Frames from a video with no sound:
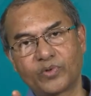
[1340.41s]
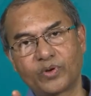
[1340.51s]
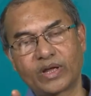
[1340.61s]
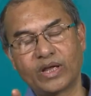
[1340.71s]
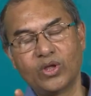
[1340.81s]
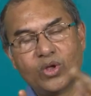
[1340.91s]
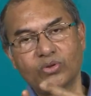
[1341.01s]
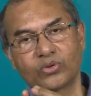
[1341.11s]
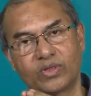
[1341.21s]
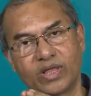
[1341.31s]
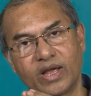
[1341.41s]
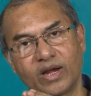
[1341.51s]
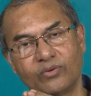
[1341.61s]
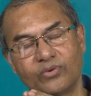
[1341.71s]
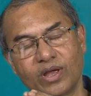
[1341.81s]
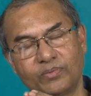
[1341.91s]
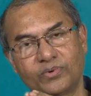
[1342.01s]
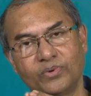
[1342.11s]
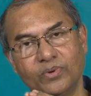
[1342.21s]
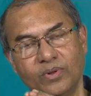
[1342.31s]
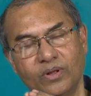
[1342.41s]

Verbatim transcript: Okay. So, there we have to